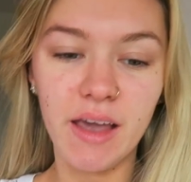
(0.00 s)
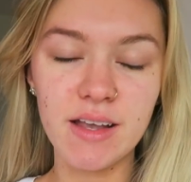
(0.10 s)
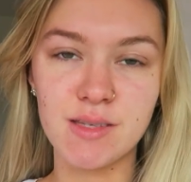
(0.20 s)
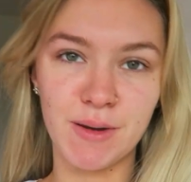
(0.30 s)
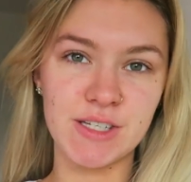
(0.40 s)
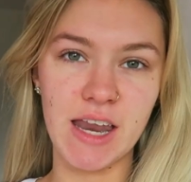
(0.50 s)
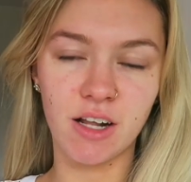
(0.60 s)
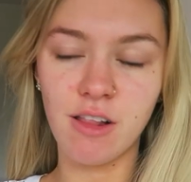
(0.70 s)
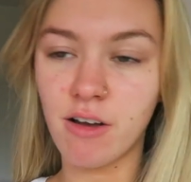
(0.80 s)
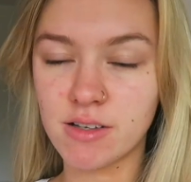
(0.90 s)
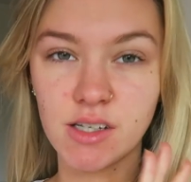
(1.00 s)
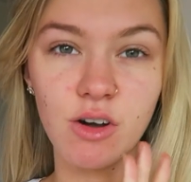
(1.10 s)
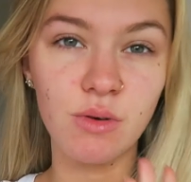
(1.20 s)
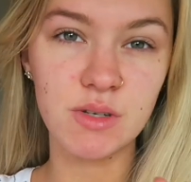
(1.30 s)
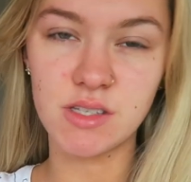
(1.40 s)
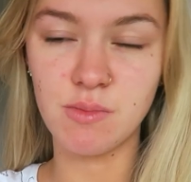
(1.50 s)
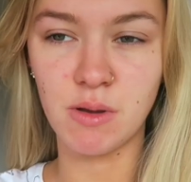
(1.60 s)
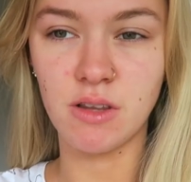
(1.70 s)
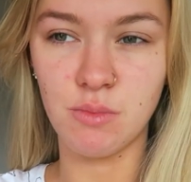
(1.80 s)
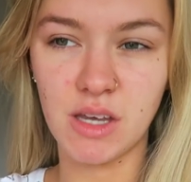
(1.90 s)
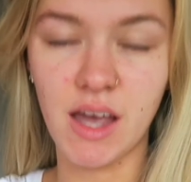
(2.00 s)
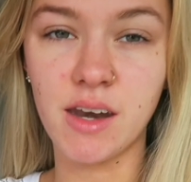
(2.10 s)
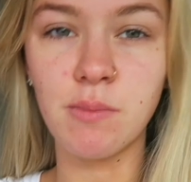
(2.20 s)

It's about 10 o'clock because I always sleep in on the weekend.